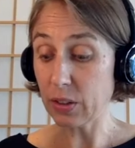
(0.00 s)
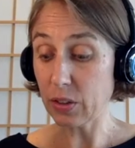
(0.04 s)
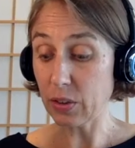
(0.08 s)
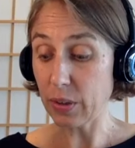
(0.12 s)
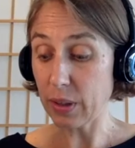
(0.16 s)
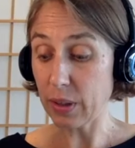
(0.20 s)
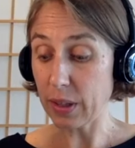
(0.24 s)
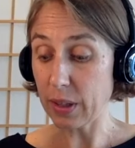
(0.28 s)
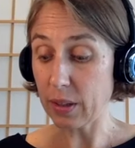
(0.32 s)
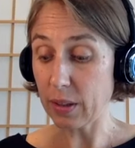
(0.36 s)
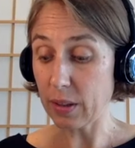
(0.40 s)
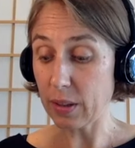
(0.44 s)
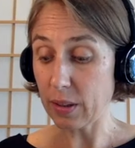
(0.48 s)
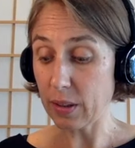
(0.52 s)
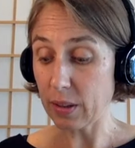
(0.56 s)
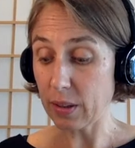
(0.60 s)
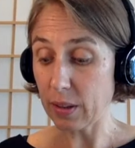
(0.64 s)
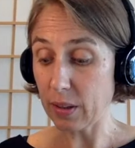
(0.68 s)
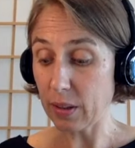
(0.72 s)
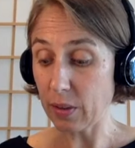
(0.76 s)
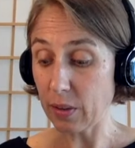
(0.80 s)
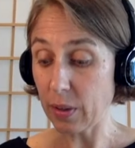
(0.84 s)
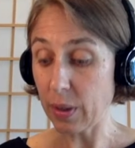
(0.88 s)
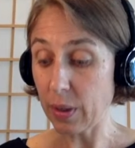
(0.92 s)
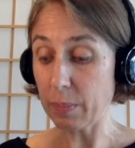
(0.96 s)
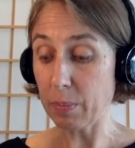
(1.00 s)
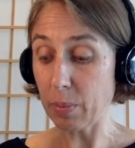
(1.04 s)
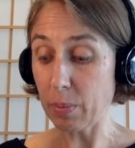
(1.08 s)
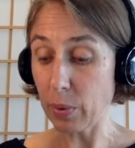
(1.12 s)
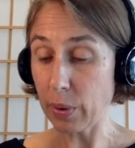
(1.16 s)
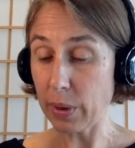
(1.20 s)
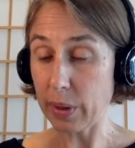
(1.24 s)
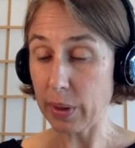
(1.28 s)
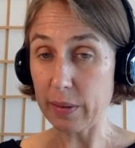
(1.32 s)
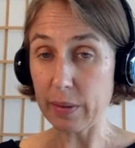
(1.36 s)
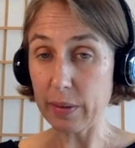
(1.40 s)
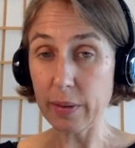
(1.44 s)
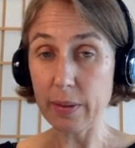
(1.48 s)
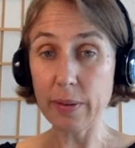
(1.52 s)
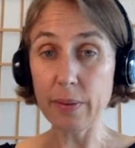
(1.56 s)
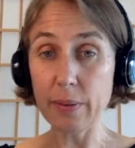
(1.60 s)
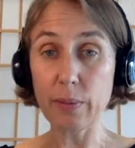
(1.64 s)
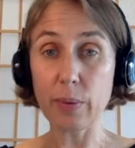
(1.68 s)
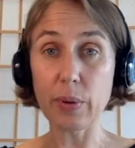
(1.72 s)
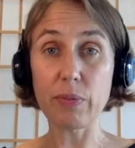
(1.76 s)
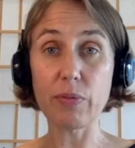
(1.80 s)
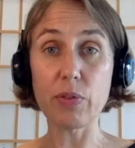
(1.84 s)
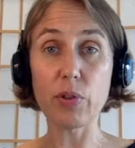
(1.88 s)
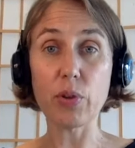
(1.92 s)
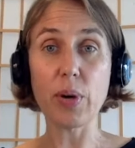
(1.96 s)
a great point.
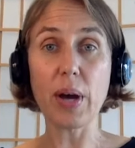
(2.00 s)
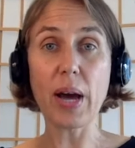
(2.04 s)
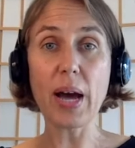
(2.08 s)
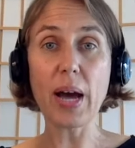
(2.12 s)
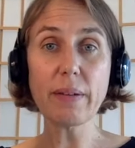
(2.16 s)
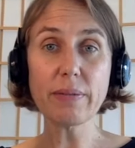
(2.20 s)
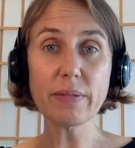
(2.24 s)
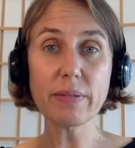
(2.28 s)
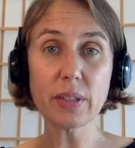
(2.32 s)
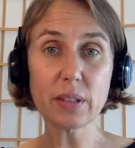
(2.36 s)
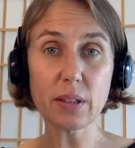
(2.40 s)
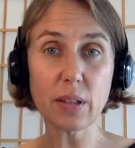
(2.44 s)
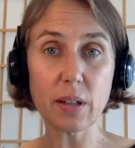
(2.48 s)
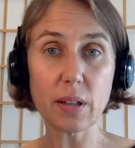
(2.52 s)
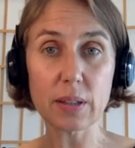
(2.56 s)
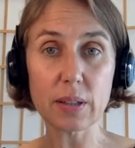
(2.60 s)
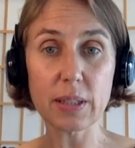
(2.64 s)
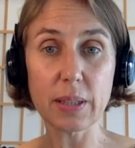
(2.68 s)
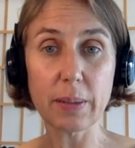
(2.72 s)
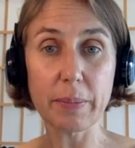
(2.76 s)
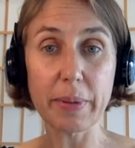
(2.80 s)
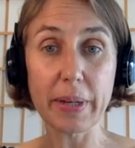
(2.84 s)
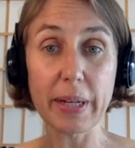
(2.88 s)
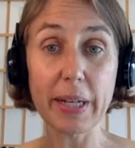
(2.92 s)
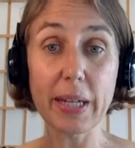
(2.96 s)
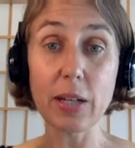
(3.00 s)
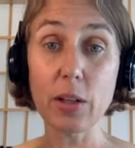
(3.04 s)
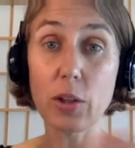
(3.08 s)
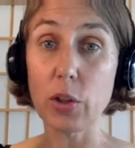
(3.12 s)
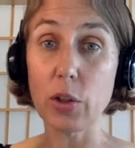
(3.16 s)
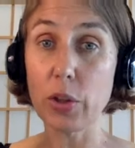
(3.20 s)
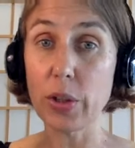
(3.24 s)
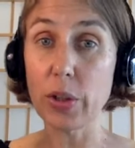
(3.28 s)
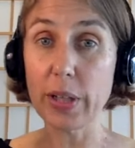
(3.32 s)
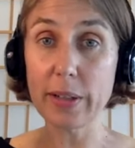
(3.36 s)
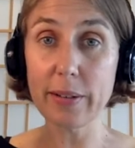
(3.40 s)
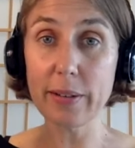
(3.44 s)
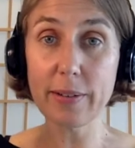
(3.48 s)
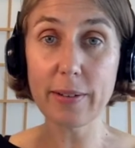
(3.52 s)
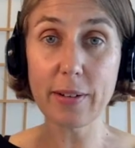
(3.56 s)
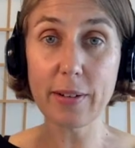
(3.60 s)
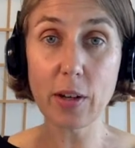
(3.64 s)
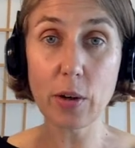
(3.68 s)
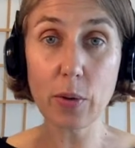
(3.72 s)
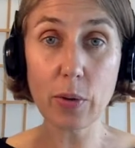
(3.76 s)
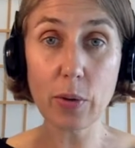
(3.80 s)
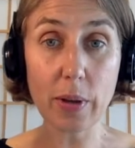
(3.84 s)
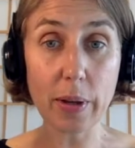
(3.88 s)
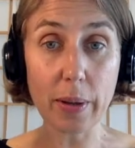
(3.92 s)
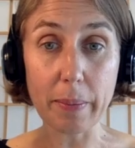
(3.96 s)
If you have to talk to somebody, you get to
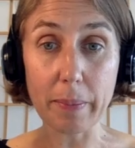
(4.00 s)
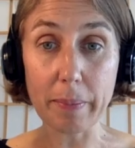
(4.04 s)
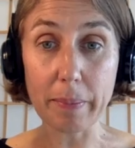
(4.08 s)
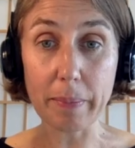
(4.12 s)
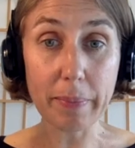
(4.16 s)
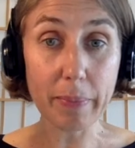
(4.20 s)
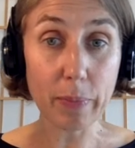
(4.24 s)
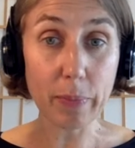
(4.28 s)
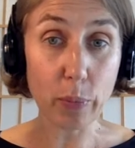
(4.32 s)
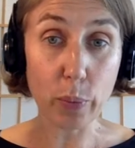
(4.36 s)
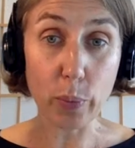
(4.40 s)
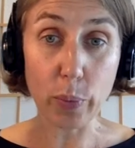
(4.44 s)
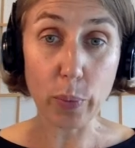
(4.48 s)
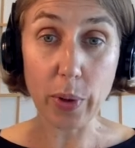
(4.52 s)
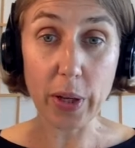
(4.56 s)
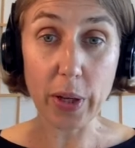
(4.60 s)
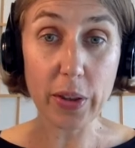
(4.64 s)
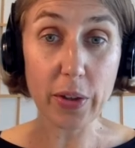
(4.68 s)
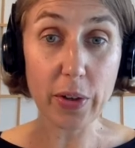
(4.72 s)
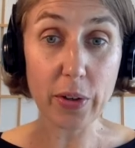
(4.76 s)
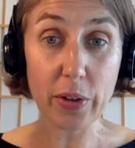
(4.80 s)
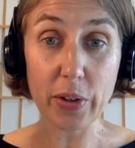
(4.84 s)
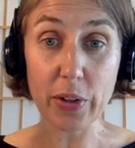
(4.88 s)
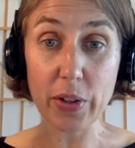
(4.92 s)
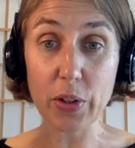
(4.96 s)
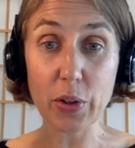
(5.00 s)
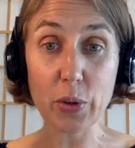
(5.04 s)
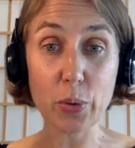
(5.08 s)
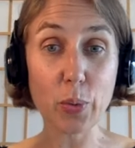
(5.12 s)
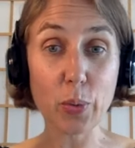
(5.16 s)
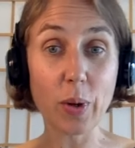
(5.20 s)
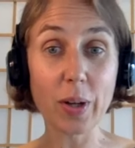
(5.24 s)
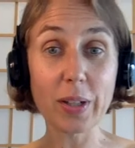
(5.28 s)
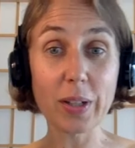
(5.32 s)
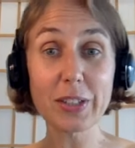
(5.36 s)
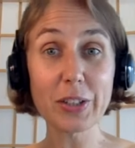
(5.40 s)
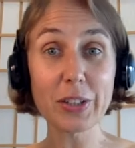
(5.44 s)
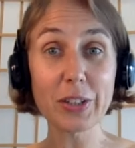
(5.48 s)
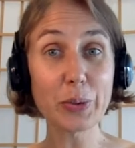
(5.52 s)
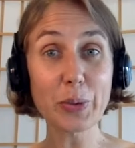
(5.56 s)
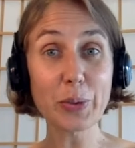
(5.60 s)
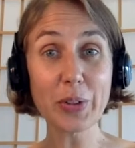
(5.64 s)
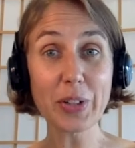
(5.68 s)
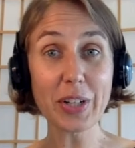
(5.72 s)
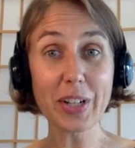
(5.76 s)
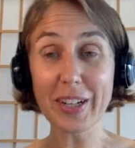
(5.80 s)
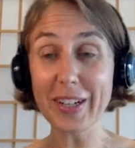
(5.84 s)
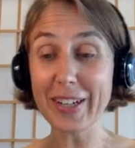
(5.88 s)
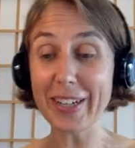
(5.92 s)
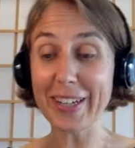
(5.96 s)
know them, whether you want to
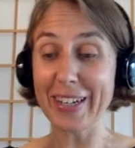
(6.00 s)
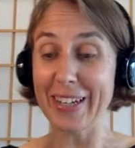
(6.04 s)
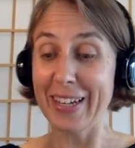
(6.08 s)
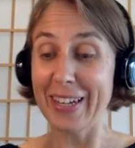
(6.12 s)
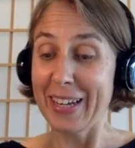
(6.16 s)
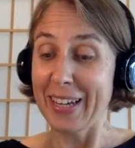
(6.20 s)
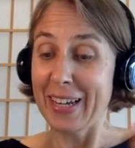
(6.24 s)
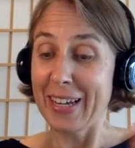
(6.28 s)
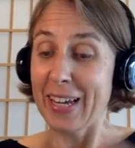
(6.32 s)
or not.